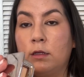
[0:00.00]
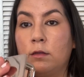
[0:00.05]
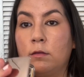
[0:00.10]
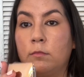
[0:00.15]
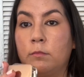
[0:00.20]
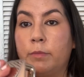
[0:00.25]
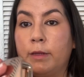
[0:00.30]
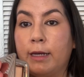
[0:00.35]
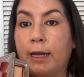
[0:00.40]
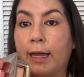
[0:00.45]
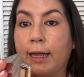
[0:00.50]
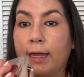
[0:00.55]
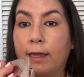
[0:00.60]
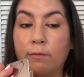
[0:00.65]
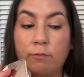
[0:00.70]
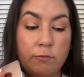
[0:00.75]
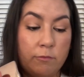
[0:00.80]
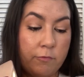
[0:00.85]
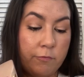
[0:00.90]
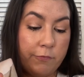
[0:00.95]
but I
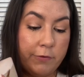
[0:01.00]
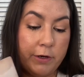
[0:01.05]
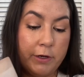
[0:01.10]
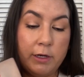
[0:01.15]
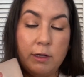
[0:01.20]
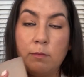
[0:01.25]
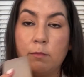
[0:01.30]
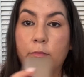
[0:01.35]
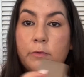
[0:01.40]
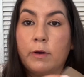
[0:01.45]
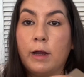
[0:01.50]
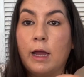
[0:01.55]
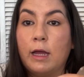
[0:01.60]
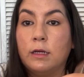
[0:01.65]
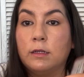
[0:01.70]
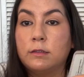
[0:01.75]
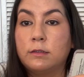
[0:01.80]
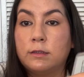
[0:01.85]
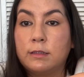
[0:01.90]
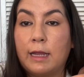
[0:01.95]
am very impressed.